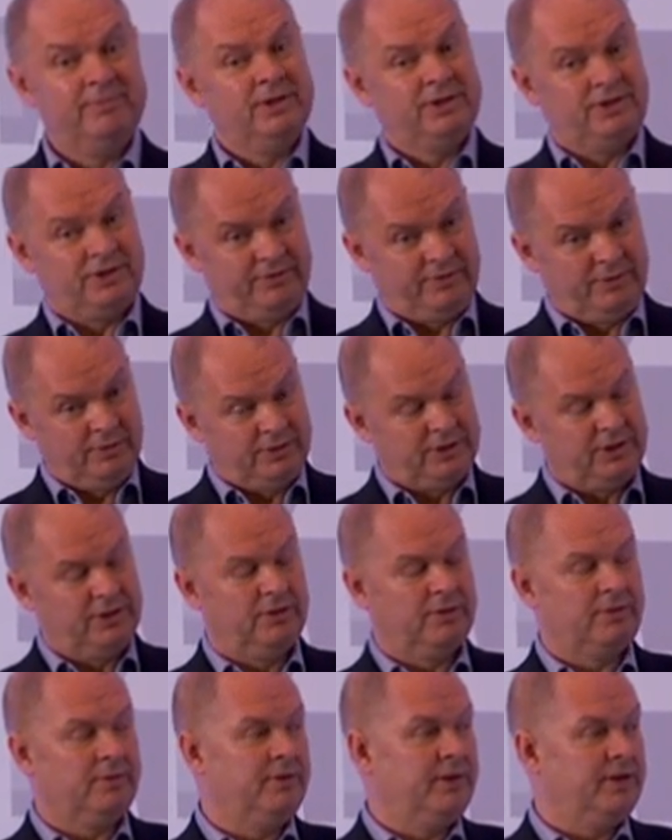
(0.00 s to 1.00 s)
So if you want to
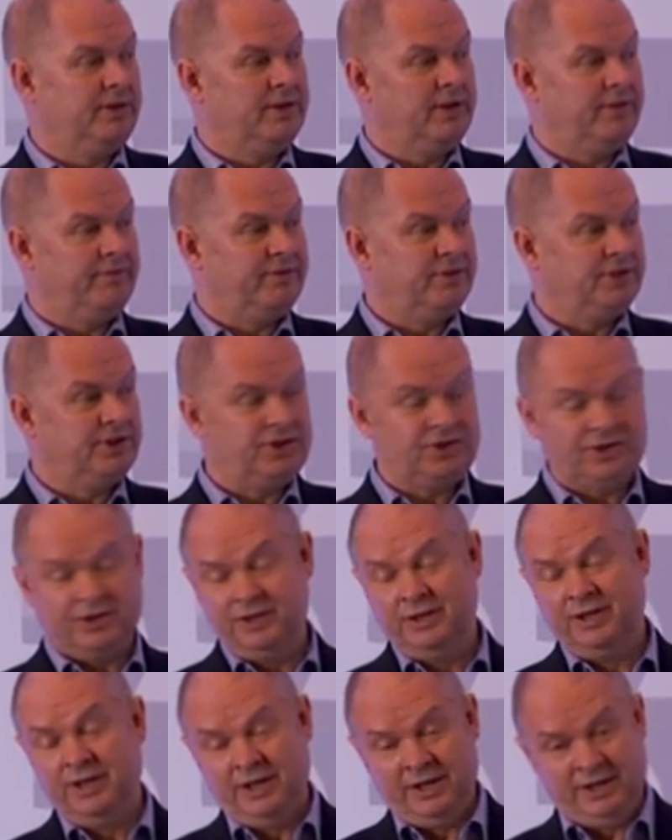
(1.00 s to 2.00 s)
look at a physician,
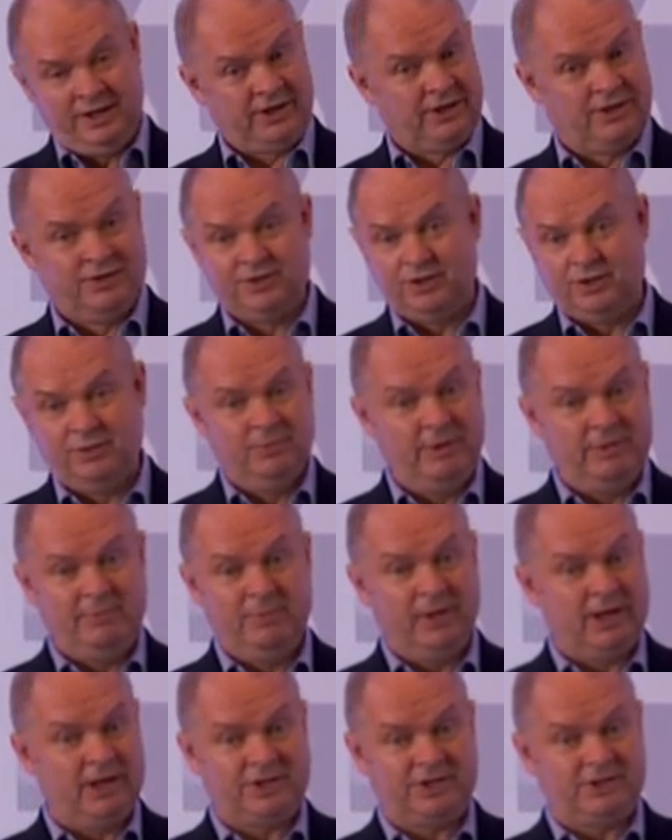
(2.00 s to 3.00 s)
you can zoom in
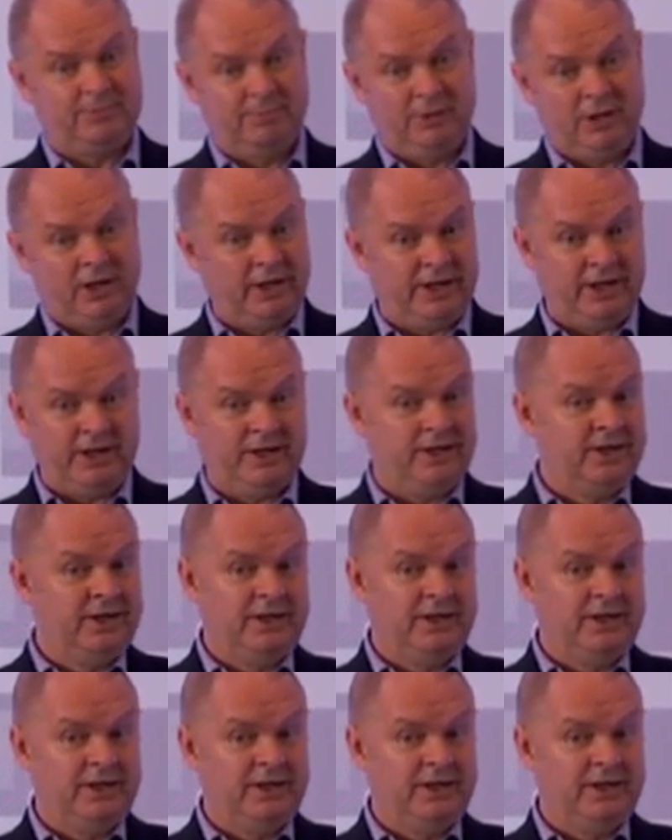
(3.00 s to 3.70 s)
by supplier,